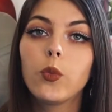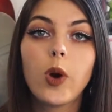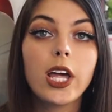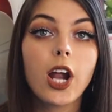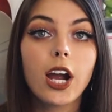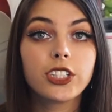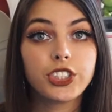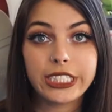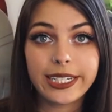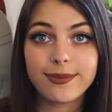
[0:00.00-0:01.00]
What are
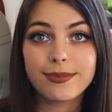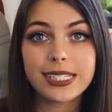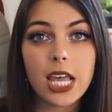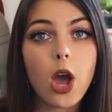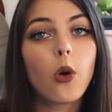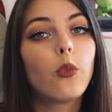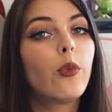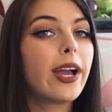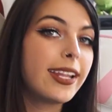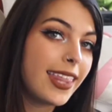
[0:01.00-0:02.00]
dreams?
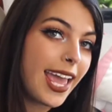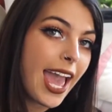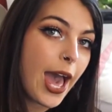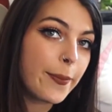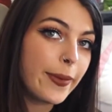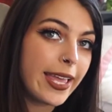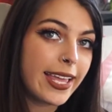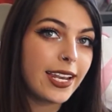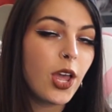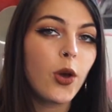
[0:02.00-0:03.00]
Why do they
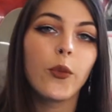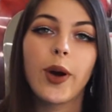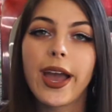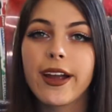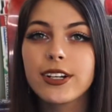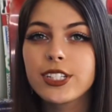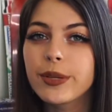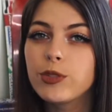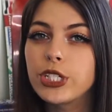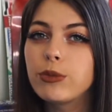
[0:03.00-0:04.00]
happen? Why are
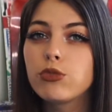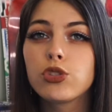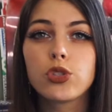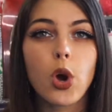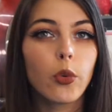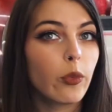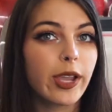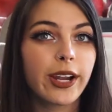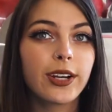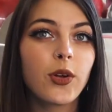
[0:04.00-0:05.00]
some dreams so
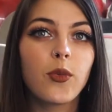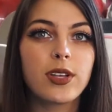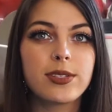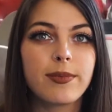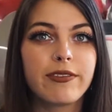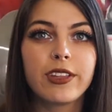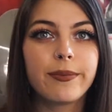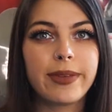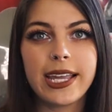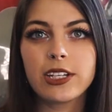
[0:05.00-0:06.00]
weird while some of
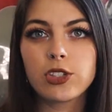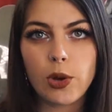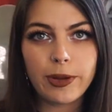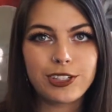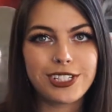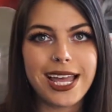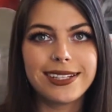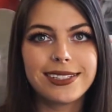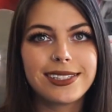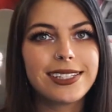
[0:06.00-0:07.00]
them make so much
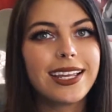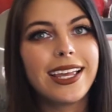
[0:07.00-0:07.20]
sense?